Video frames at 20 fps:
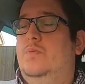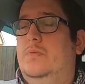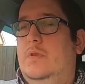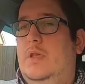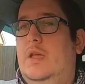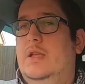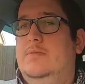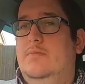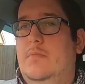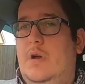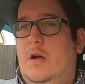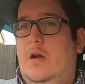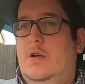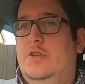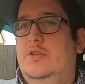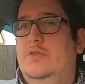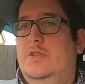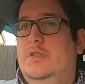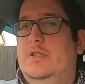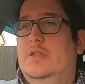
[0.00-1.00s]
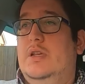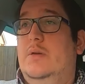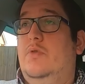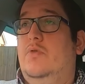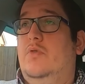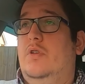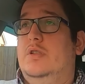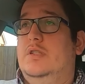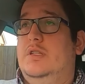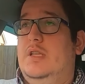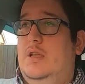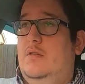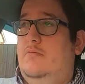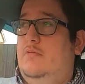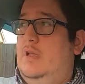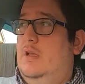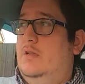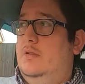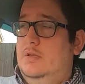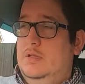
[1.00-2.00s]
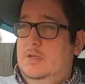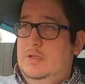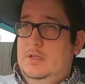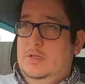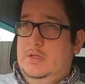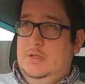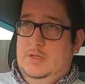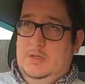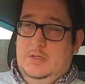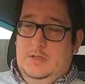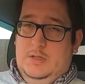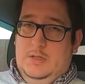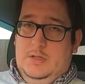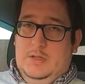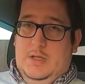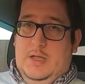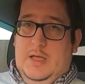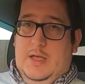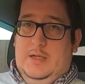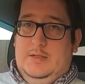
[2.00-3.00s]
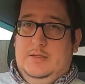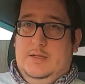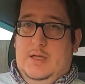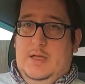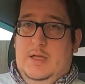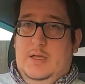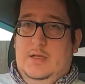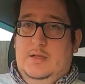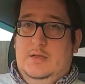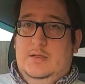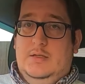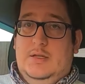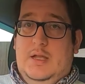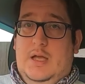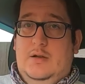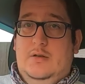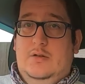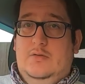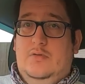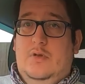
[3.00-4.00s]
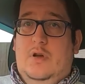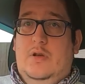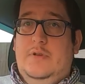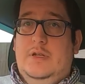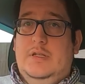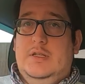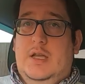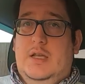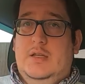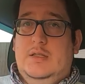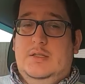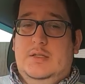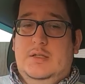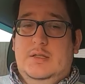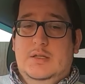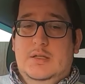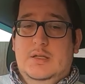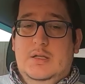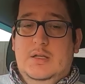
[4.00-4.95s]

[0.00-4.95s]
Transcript: It's marked using the same criteria as a standard driving test,